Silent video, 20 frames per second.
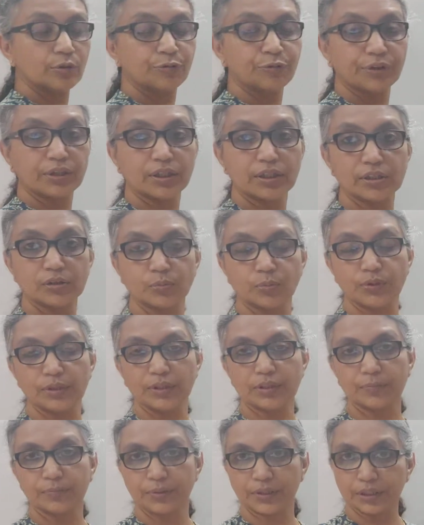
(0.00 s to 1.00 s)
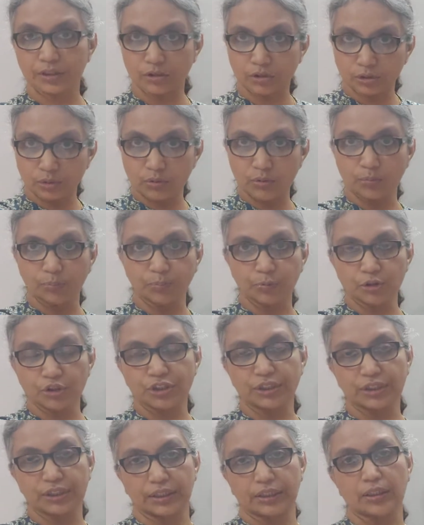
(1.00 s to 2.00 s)
difficult will it be to
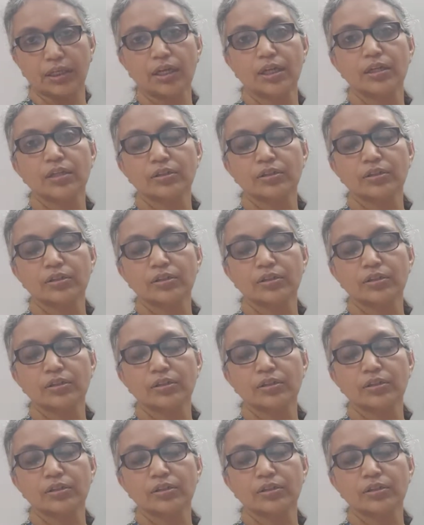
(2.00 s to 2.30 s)
push it in.